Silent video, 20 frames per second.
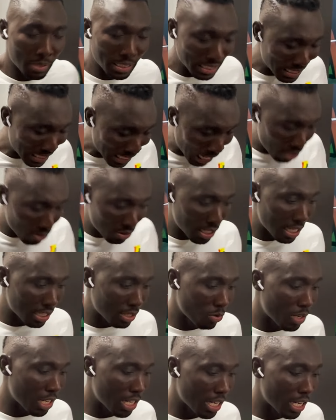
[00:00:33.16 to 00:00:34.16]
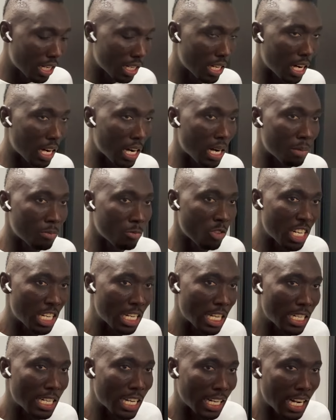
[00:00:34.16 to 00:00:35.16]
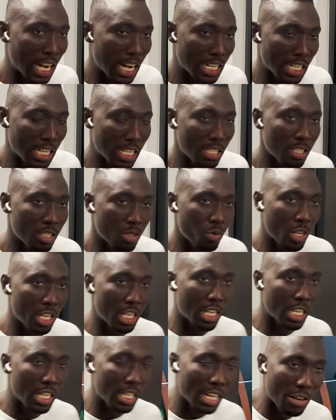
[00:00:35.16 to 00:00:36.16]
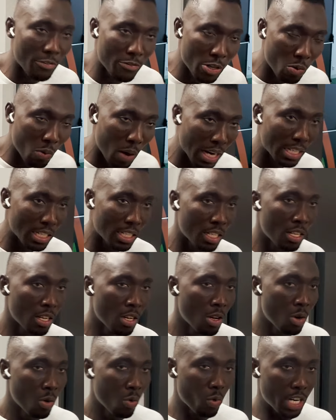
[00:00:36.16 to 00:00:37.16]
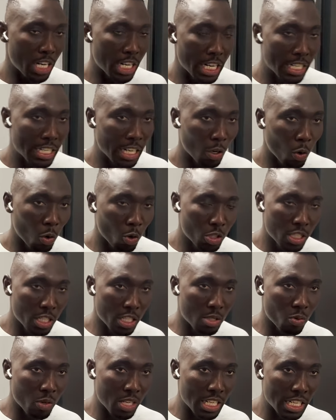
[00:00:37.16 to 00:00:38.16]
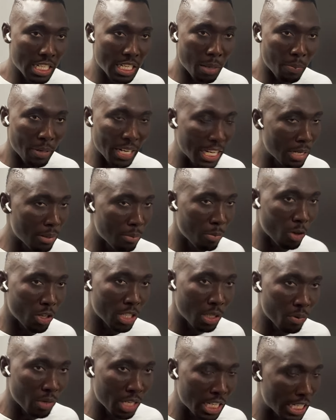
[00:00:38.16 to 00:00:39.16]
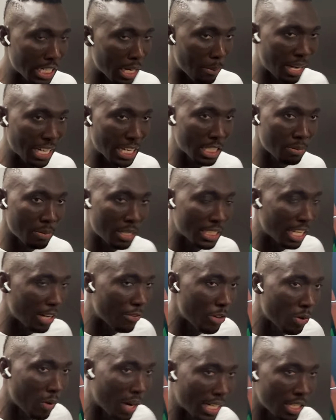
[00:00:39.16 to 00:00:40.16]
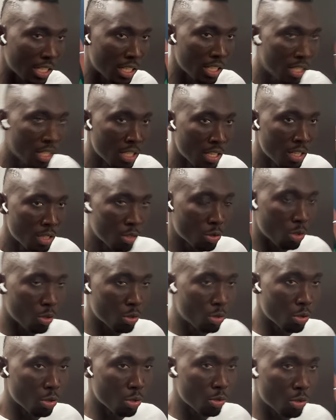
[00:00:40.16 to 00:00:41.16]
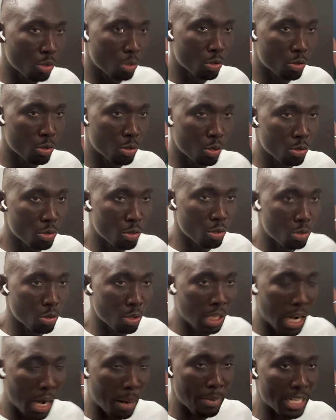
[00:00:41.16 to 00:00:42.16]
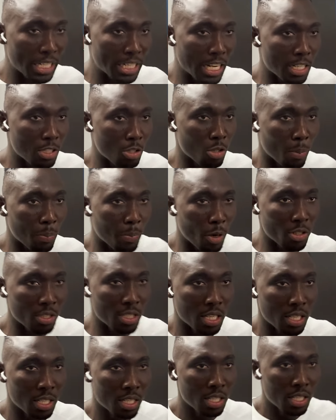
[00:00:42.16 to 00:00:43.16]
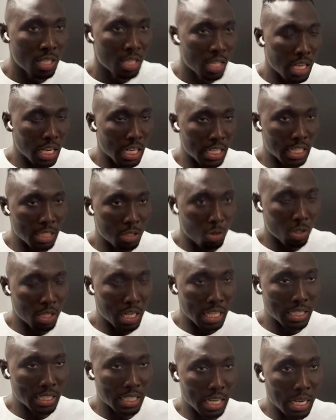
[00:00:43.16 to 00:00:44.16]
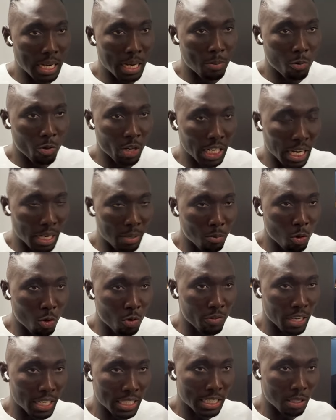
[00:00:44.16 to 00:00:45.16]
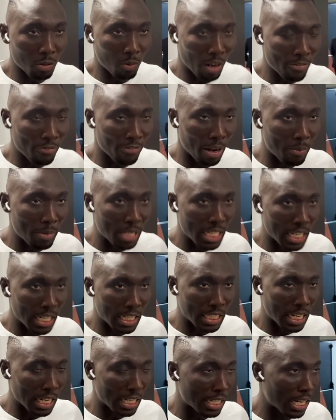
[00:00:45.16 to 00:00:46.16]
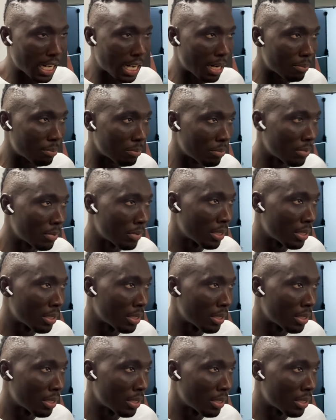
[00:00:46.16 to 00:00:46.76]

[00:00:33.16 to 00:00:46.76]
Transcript: now that we need the Ghanaians, we need everyone, we need the coaches, we need the playing body, we need the management, everyone to come and then support, and so that we can move as one family, and then